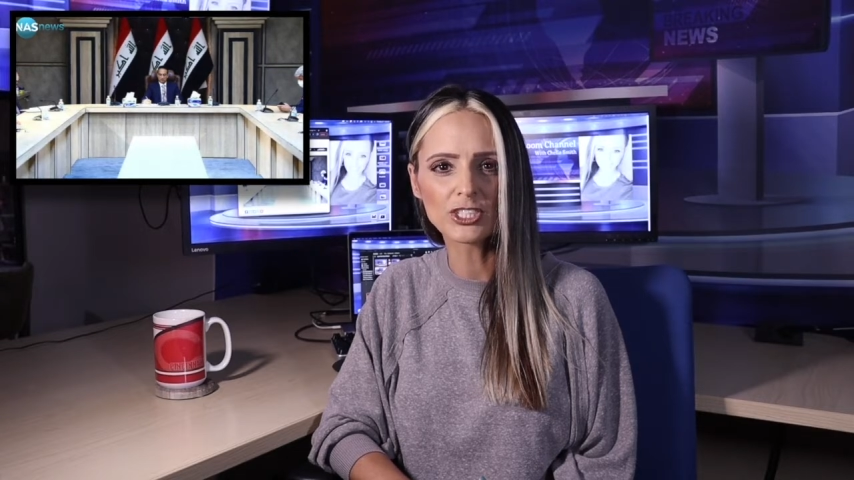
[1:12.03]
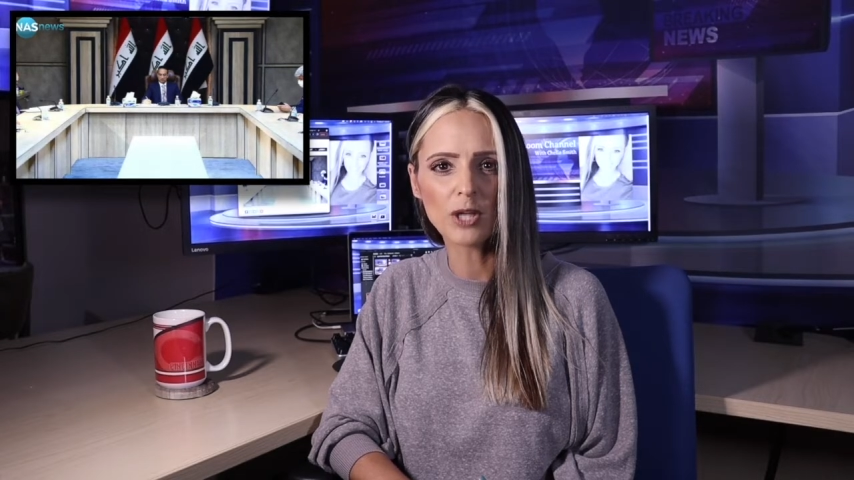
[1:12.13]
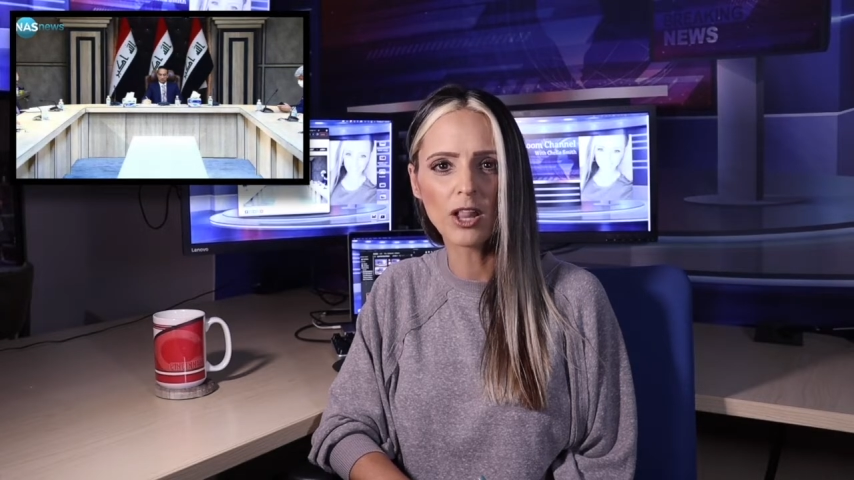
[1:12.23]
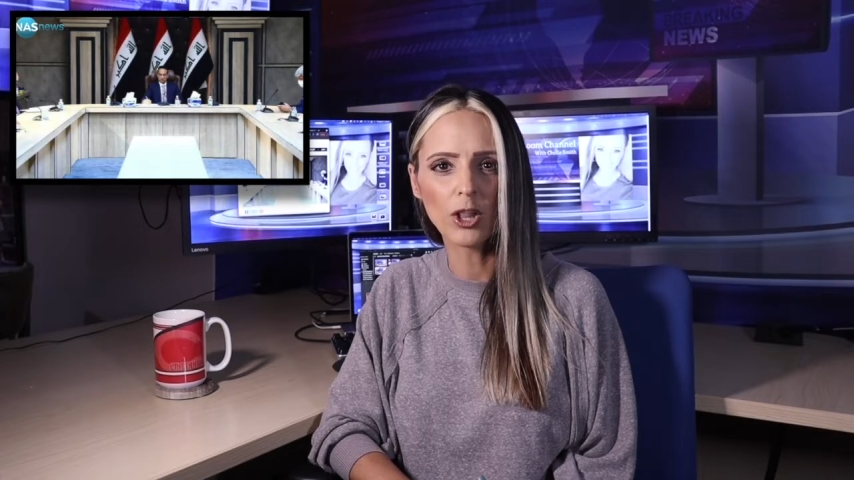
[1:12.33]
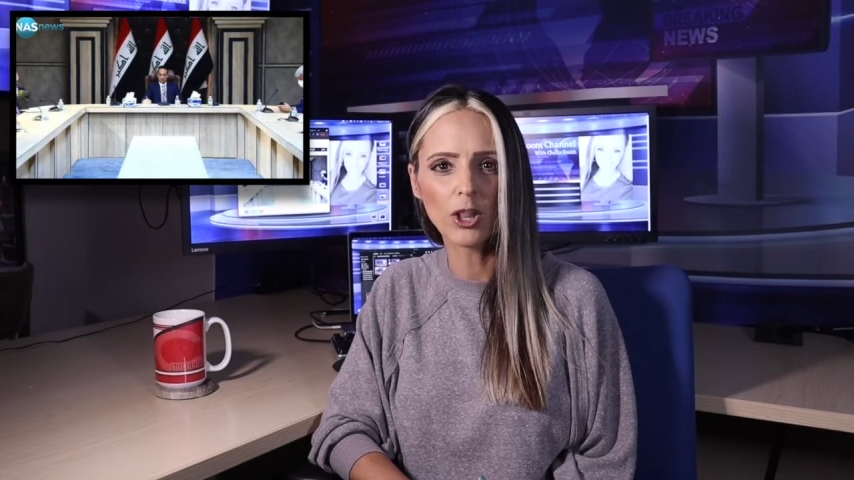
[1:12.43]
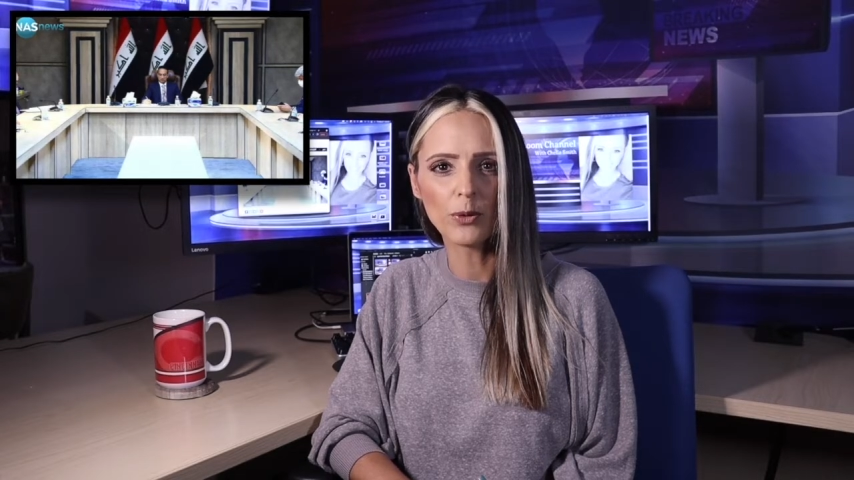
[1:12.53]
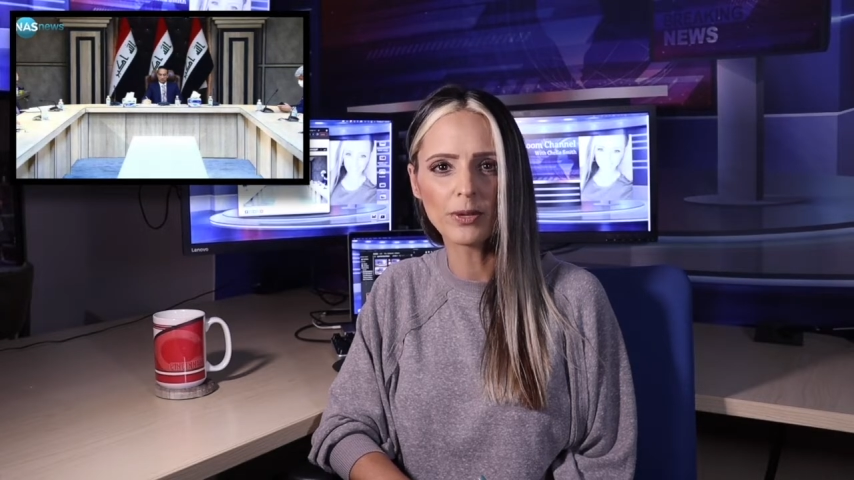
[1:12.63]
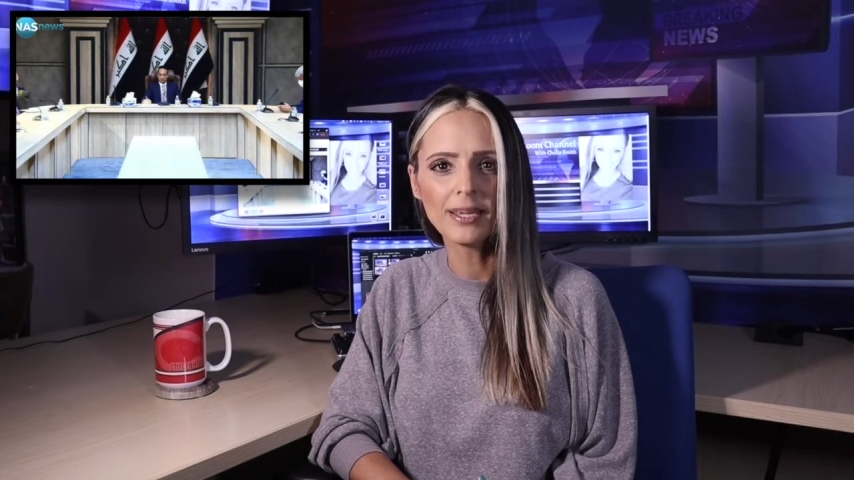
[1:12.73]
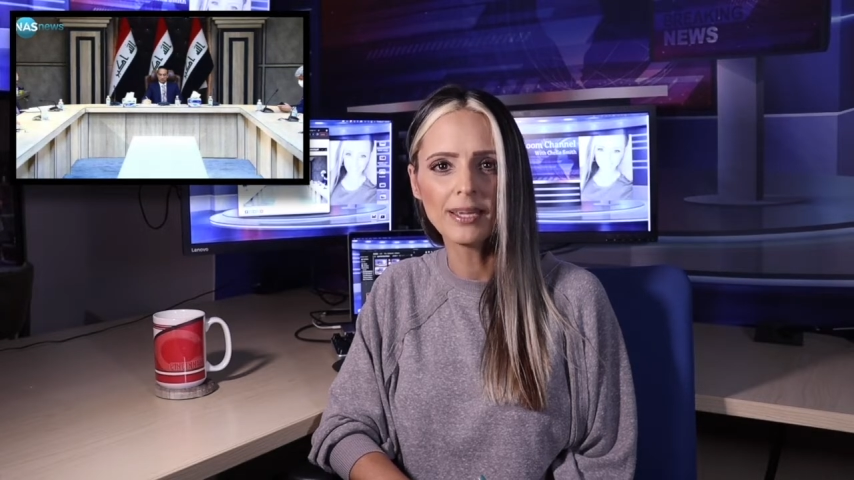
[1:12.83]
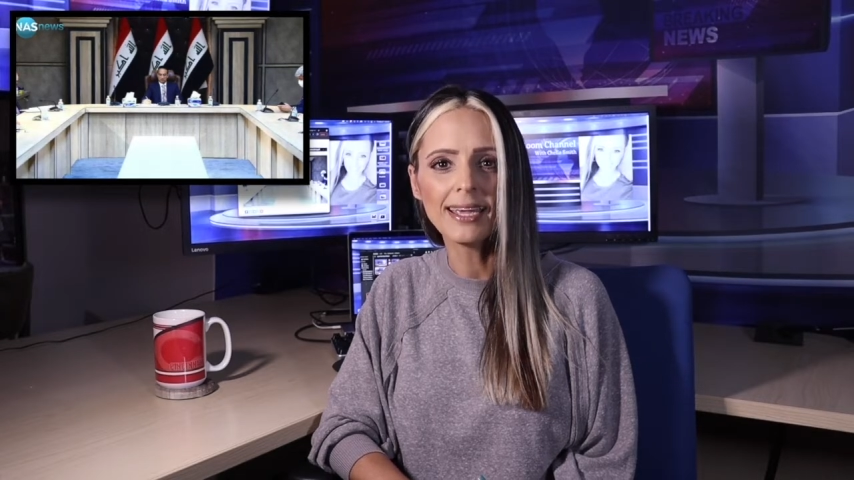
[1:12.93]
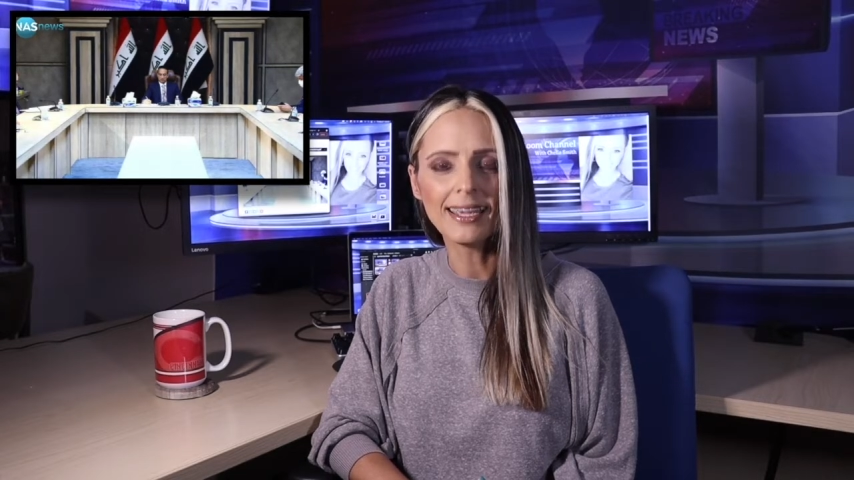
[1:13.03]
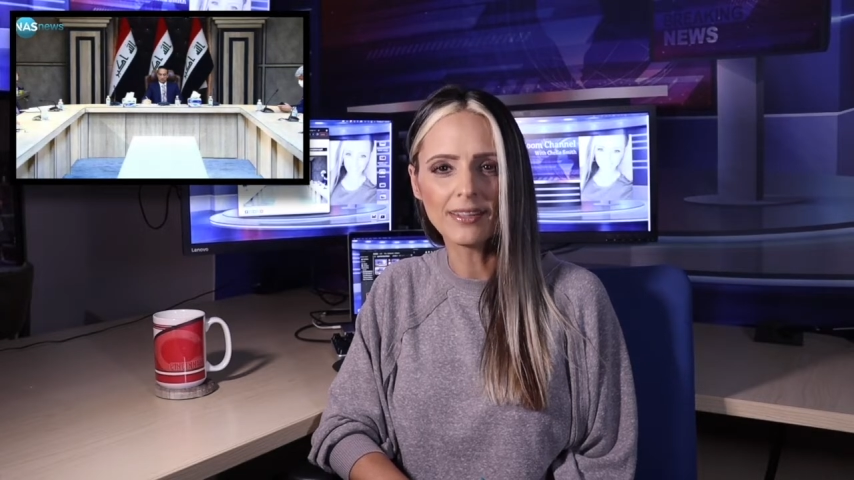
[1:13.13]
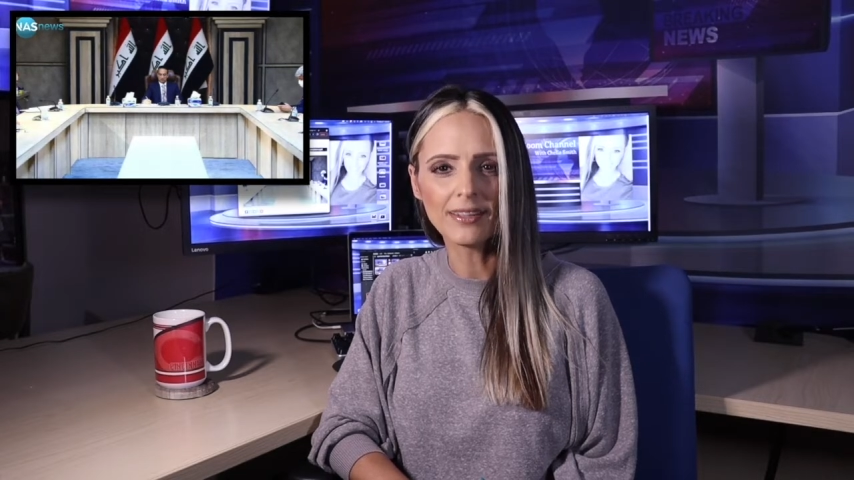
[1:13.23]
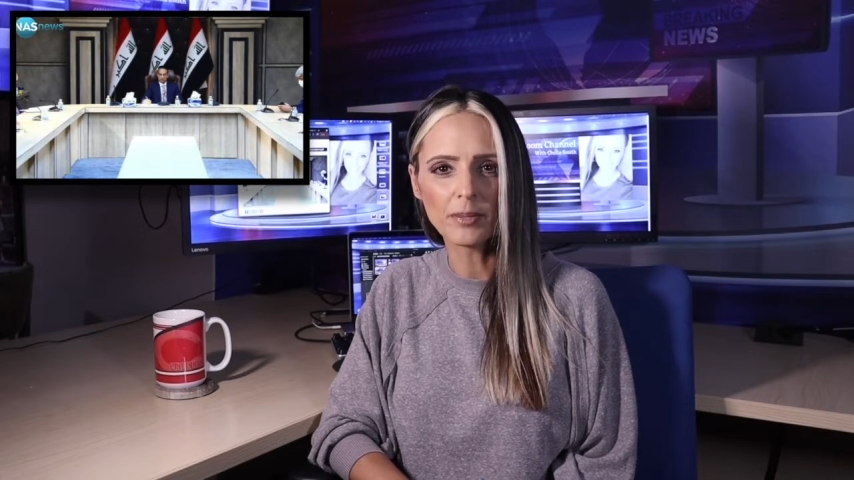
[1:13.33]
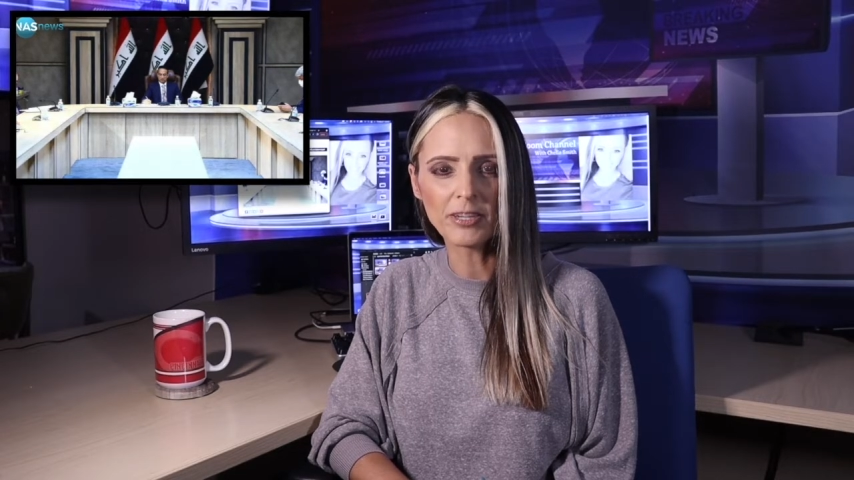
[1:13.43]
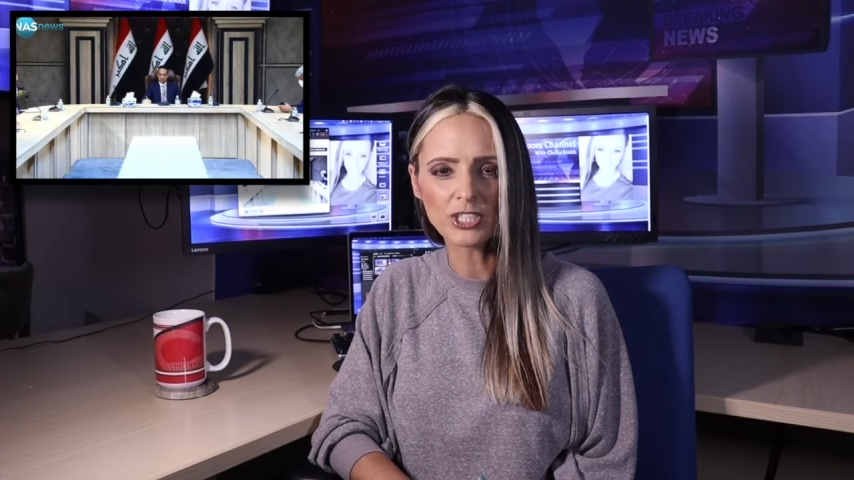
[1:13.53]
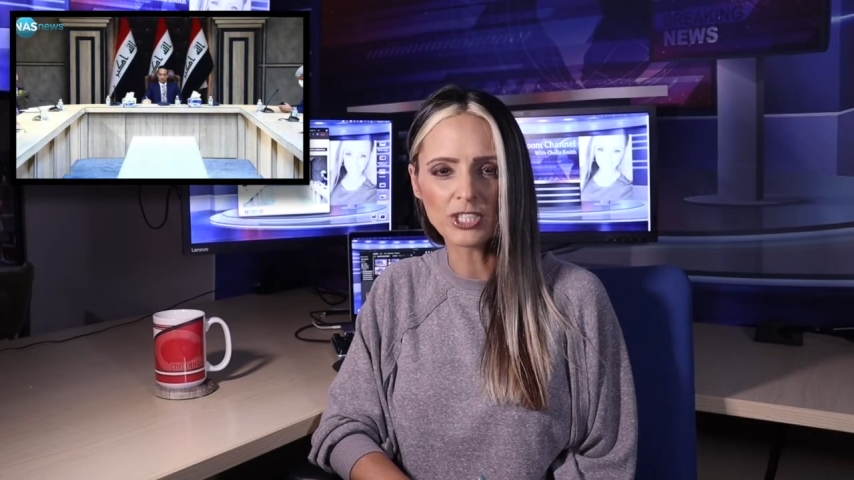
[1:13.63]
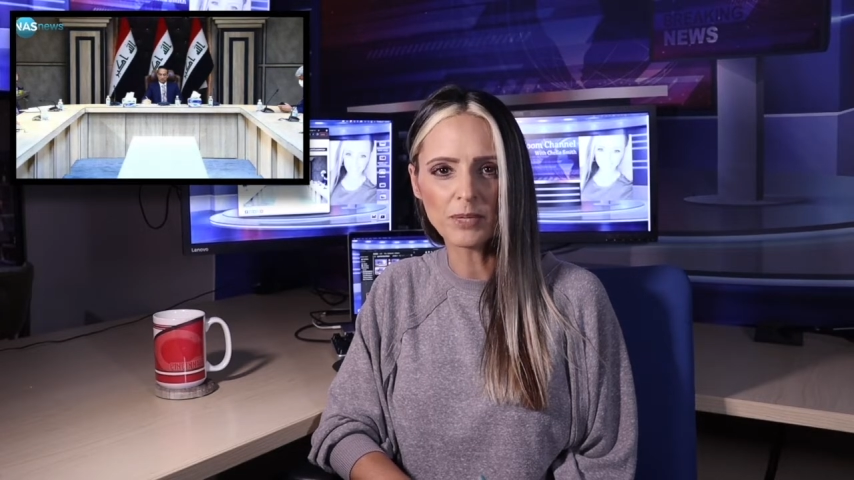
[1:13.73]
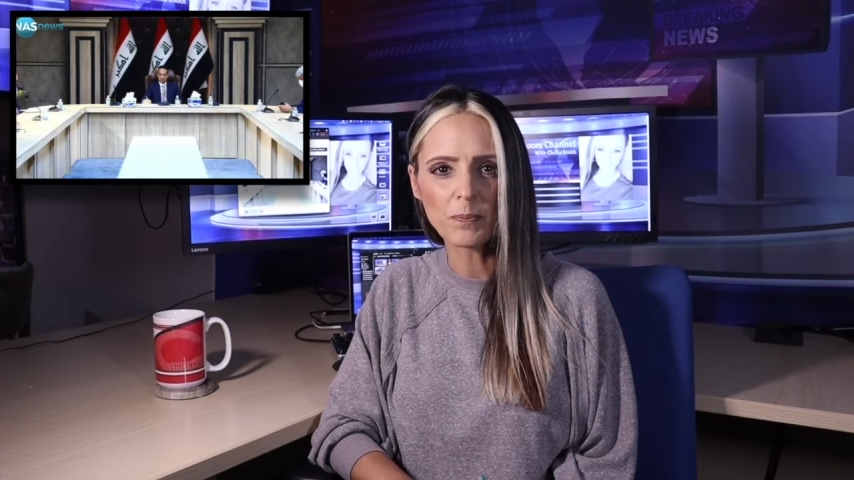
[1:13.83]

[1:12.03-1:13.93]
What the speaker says: loan in the budget.